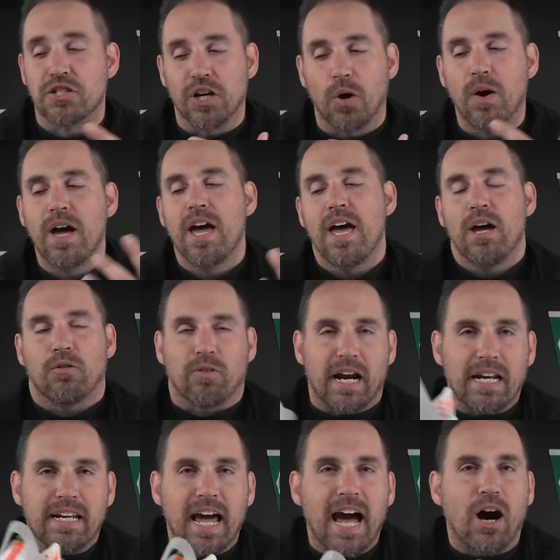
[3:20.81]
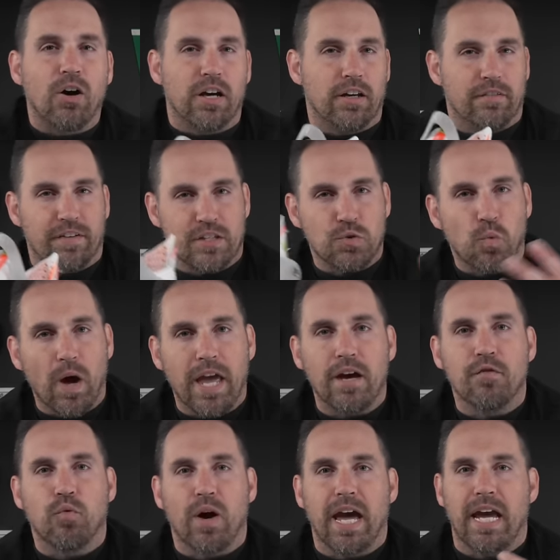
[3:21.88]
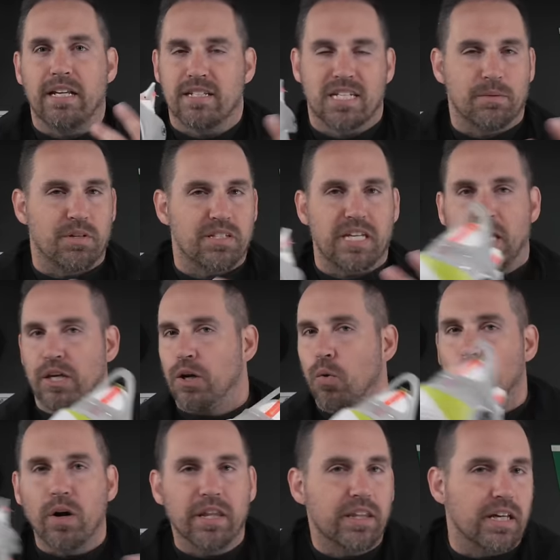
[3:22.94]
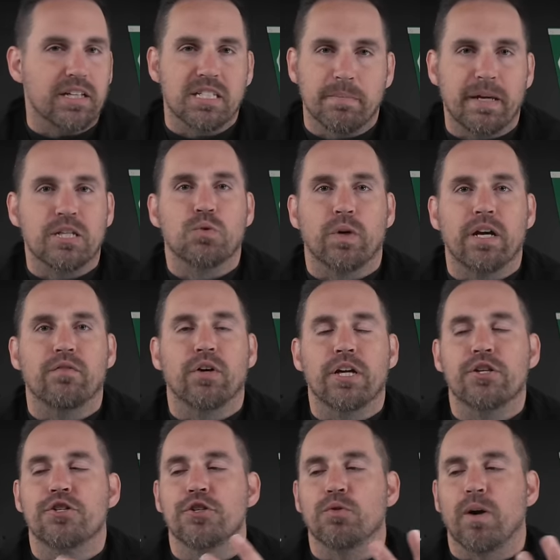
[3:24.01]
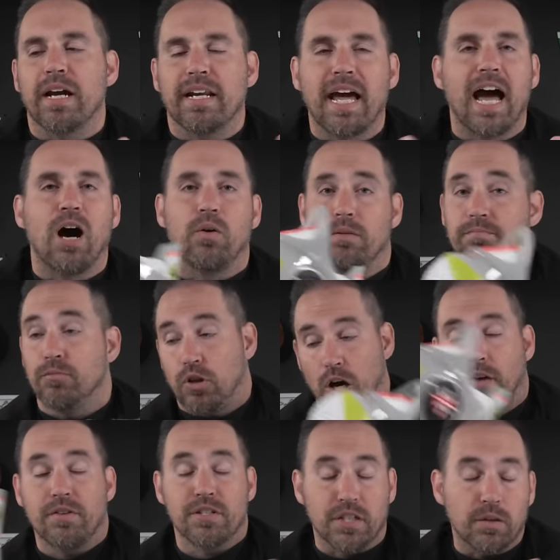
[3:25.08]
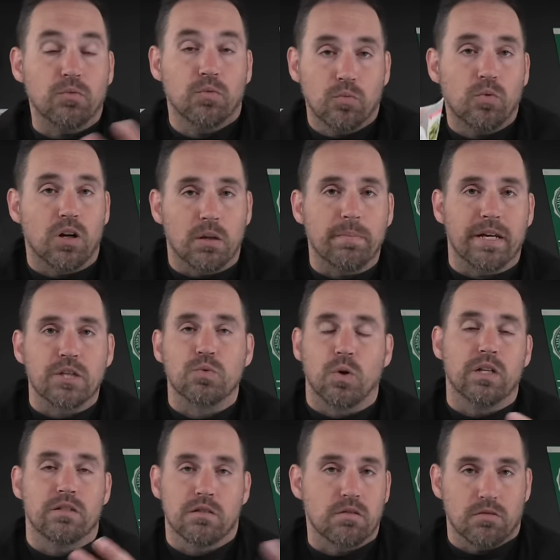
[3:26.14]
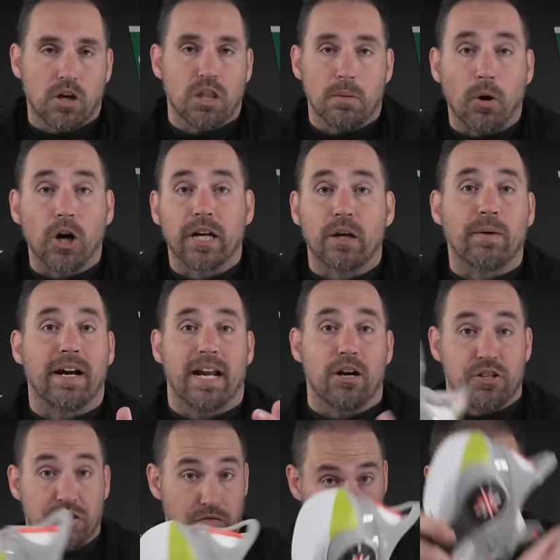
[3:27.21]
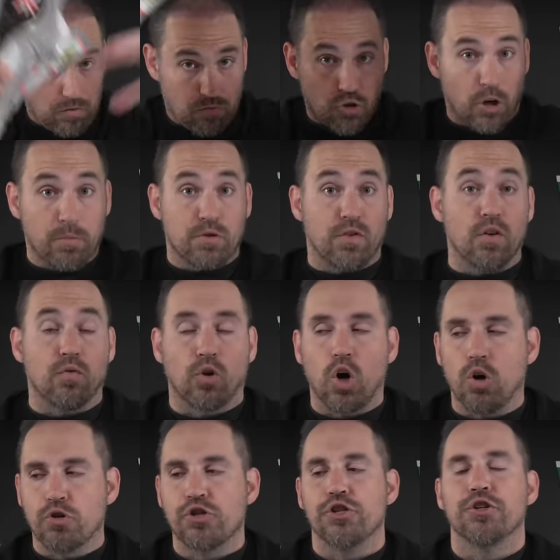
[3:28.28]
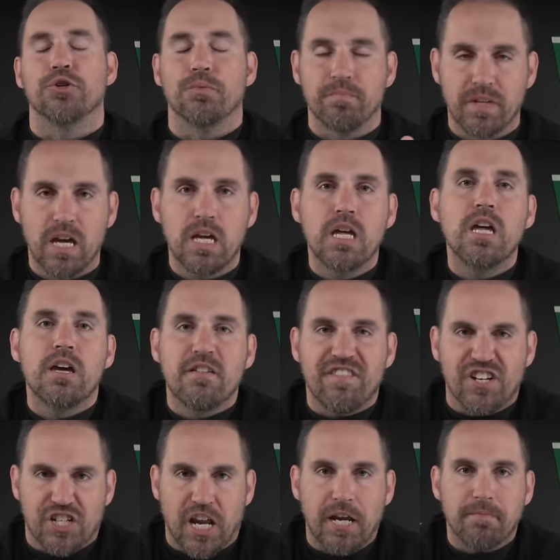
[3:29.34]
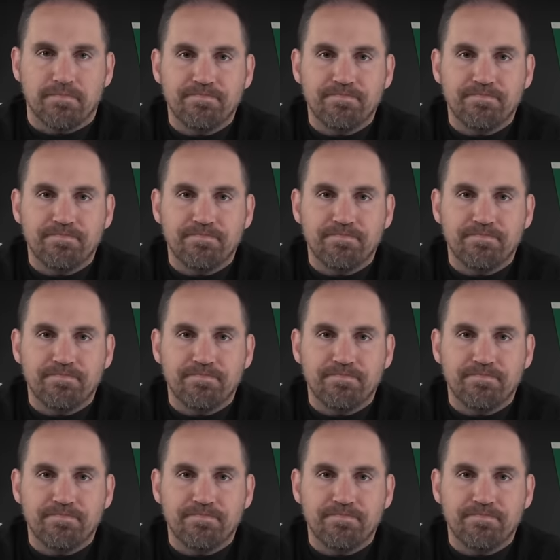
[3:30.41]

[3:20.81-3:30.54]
So right now, if it's Way of Wade and someone's saying, you know, what do you think is the best Way of Wade shoe right now? And obviously one of the best ones on the market right now, just in terms of overall shoe, Fission 8.